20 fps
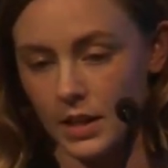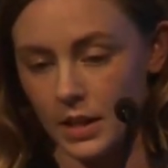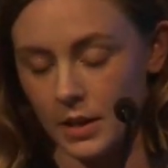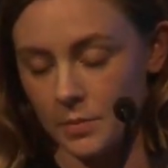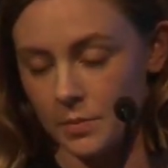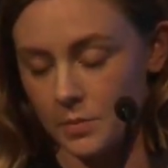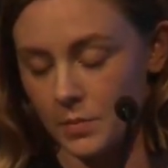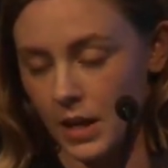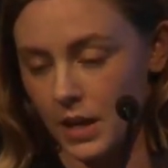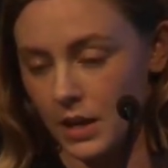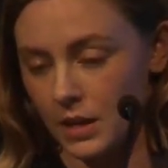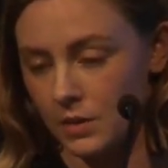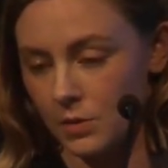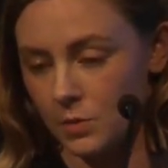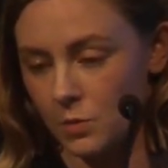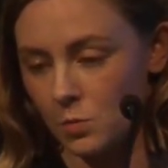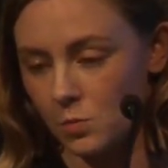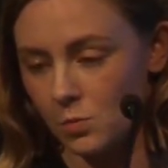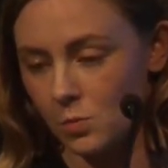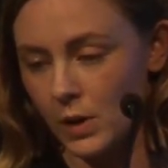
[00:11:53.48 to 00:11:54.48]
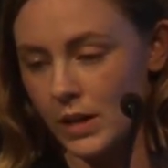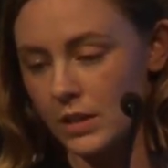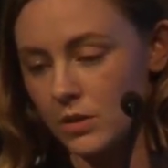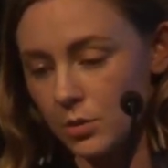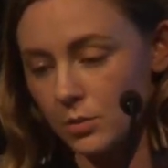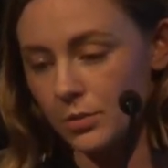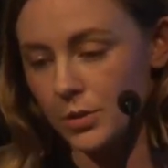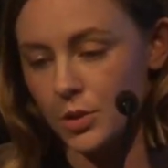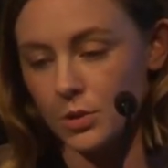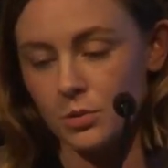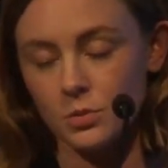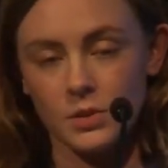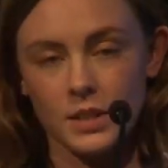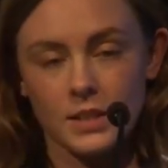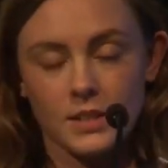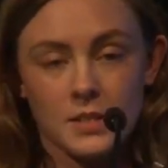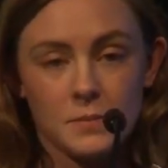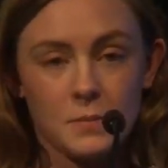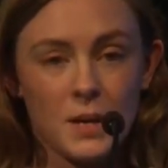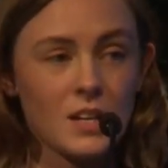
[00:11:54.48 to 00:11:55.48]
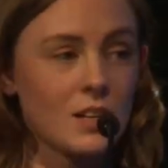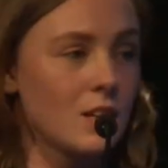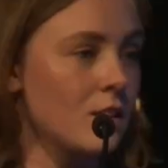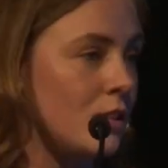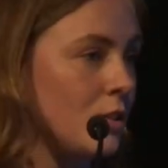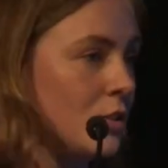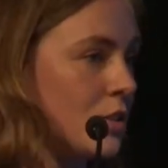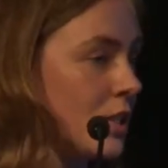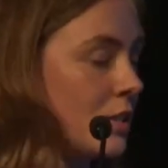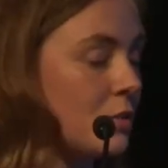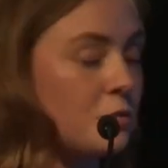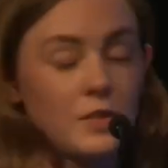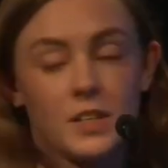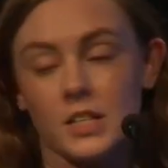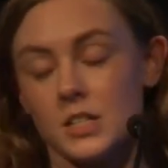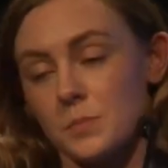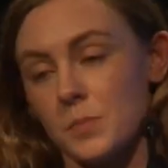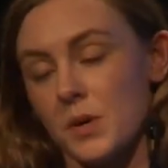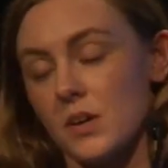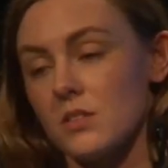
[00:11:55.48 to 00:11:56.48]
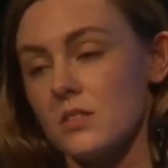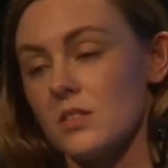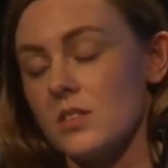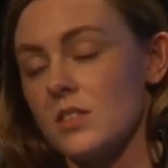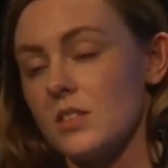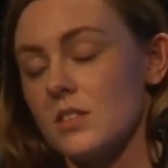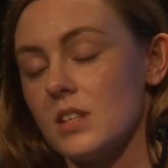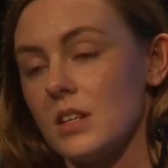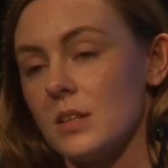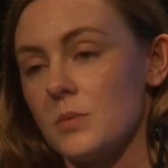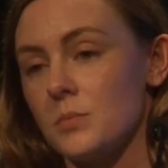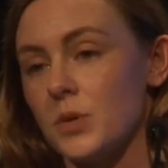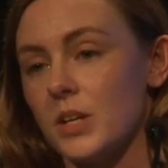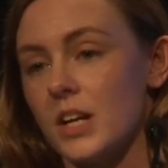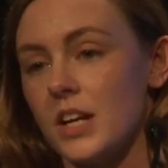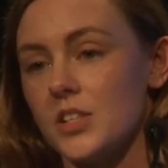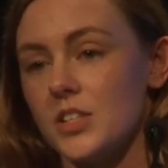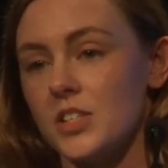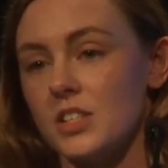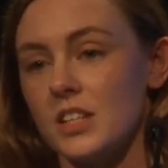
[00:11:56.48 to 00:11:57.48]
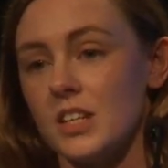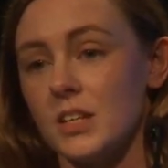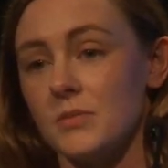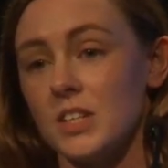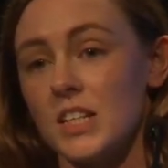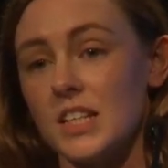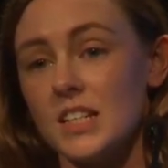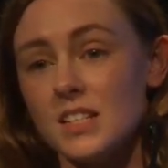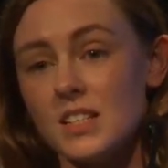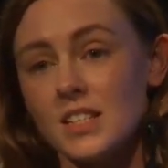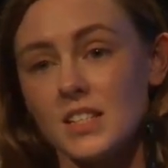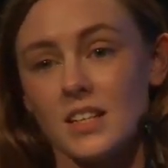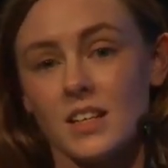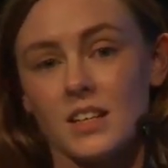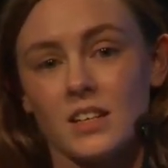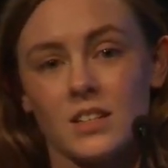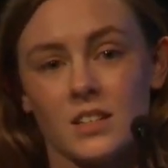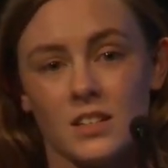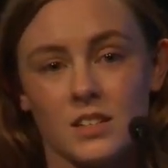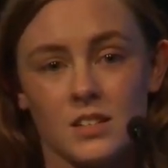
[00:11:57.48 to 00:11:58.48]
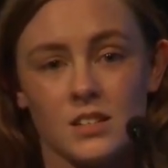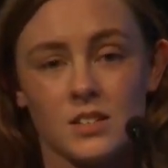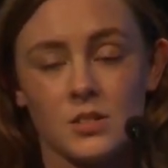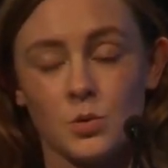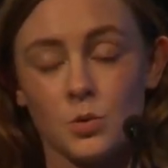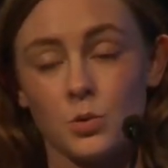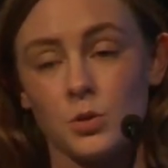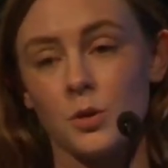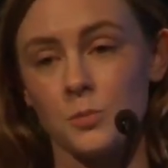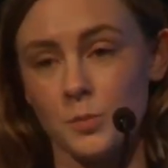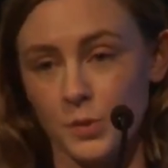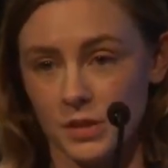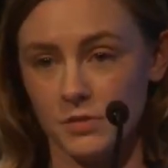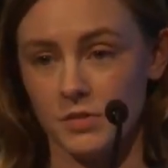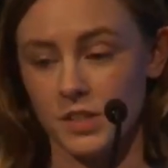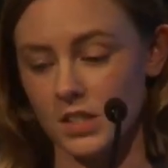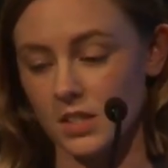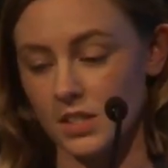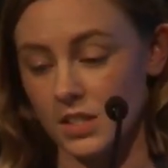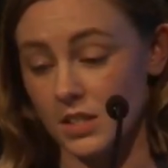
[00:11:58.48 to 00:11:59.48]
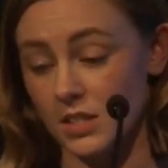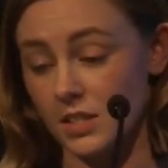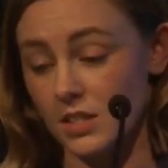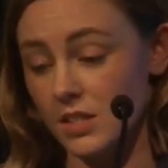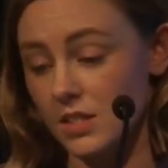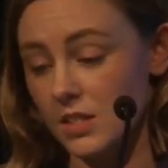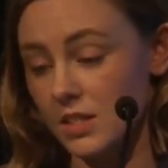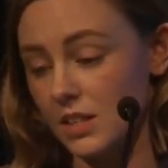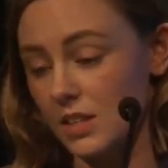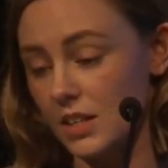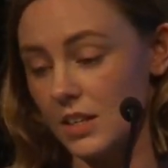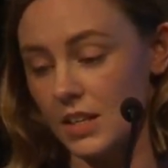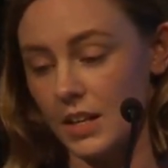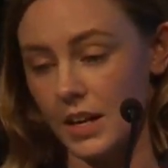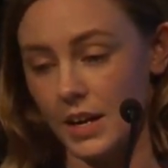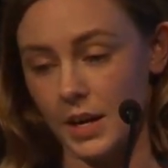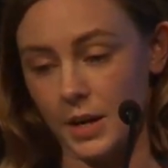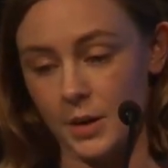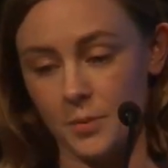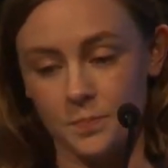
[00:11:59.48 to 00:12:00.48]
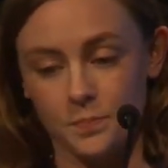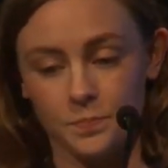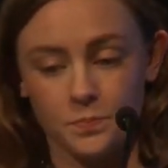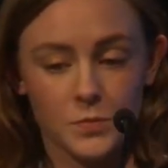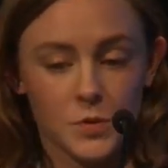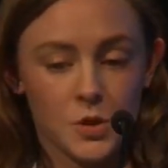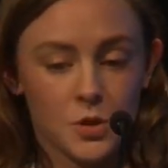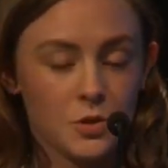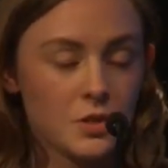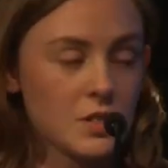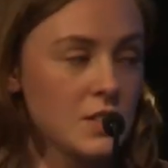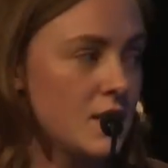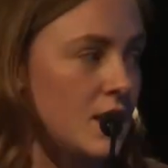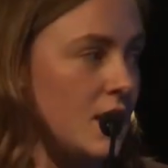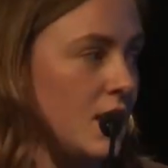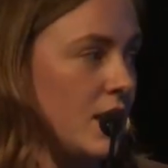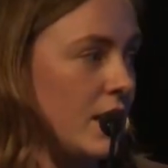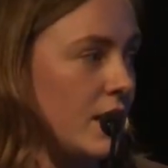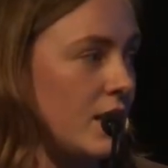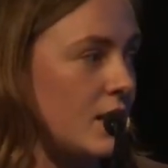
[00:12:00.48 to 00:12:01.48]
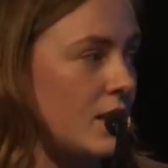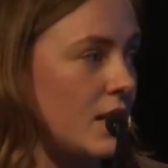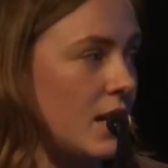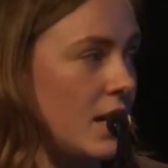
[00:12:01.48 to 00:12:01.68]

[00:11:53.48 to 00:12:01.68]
And one cool tool that is making using Flexbox in production even easier is auto prefixes. So you can see here